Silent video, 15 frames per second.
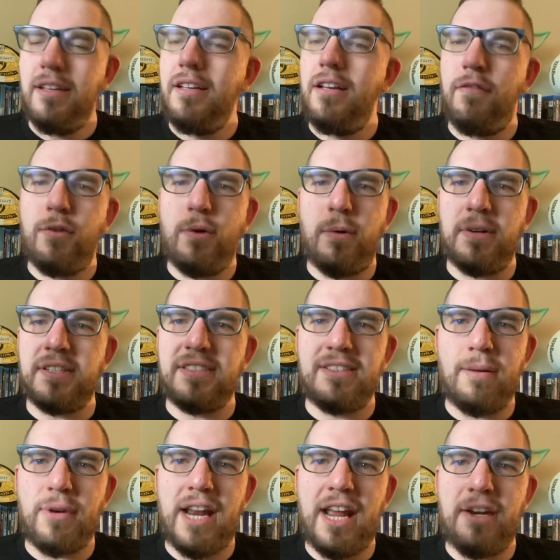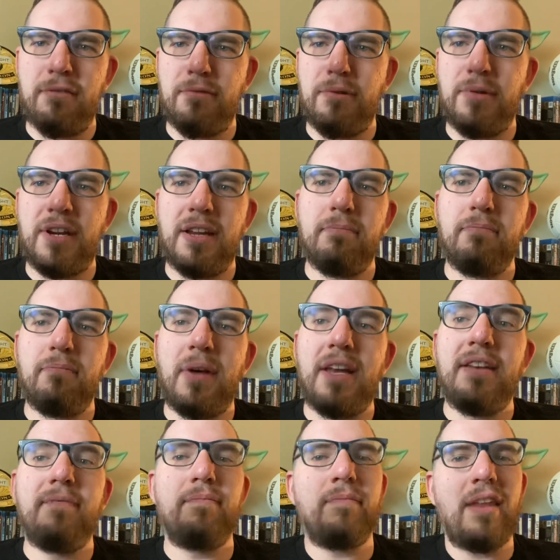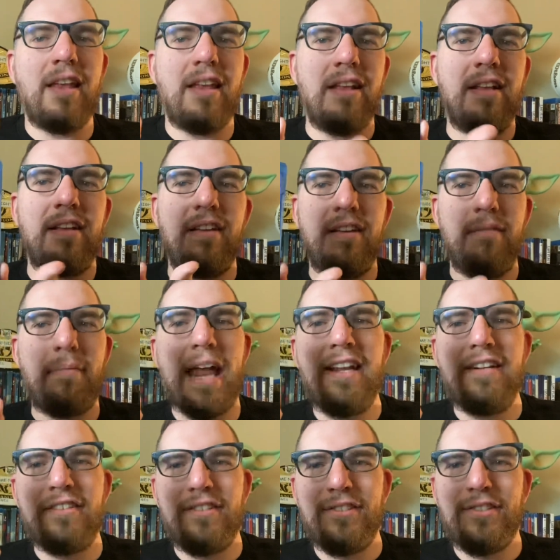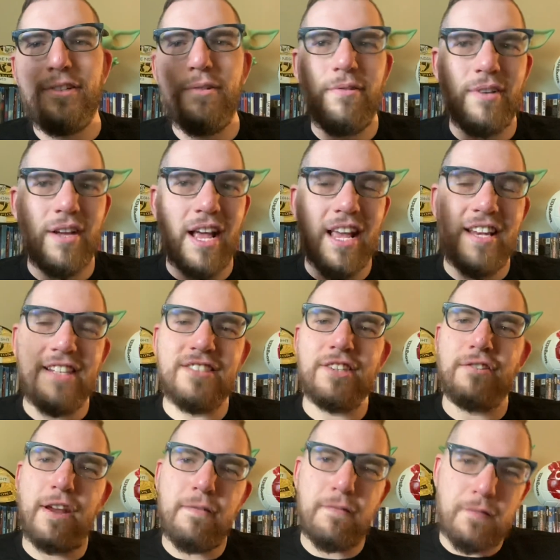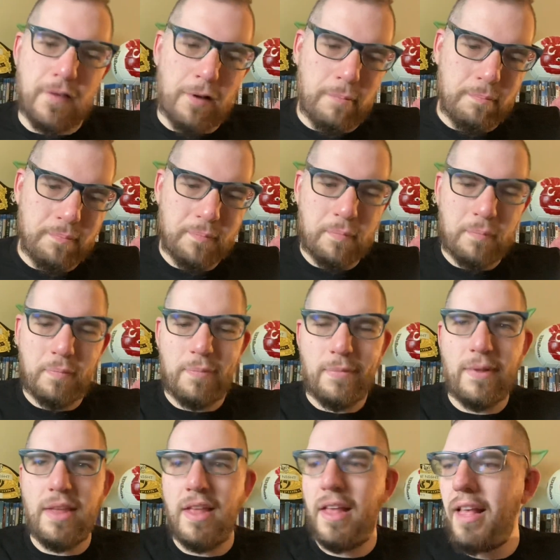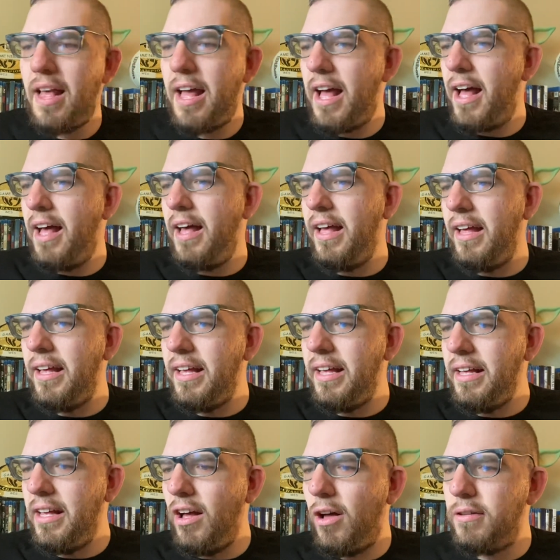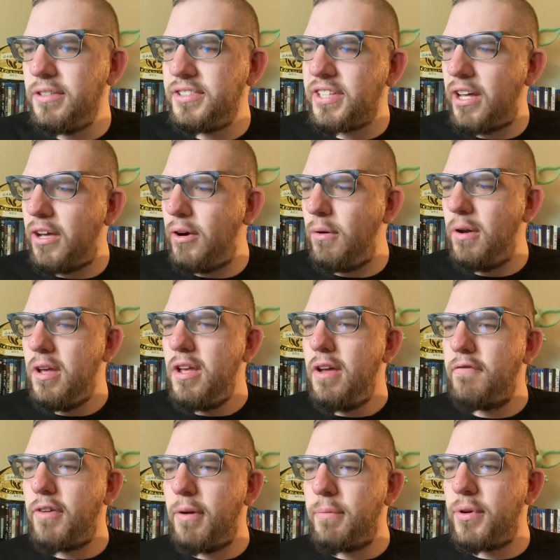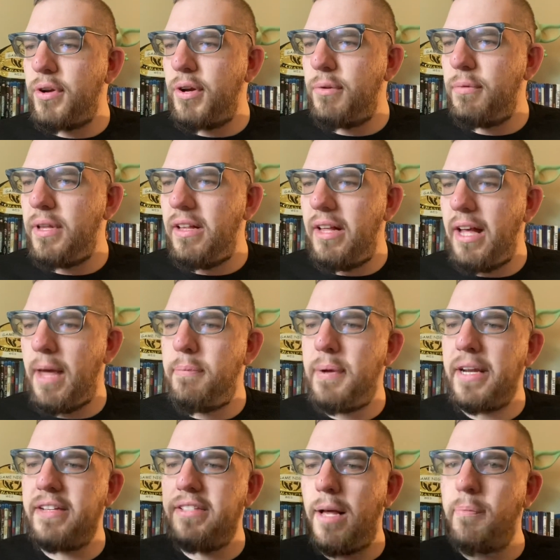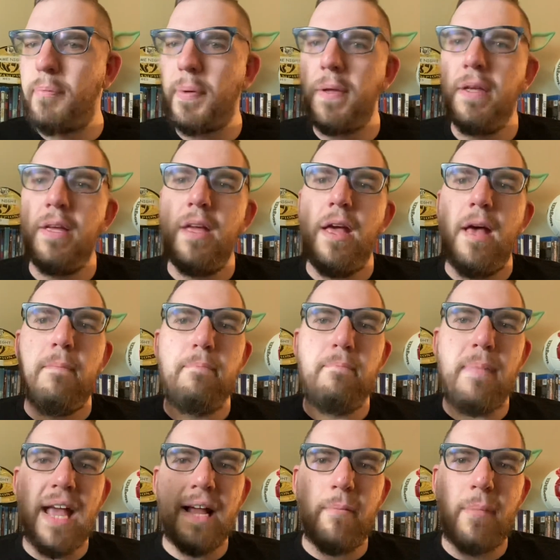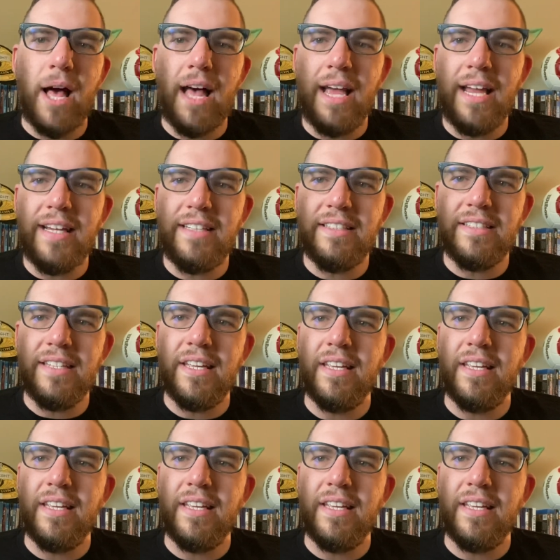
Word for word: Of course, someone had to ruin it, but Paddington 2, it is a great film. Uh, also, from Goodwill, I picked up Megamind.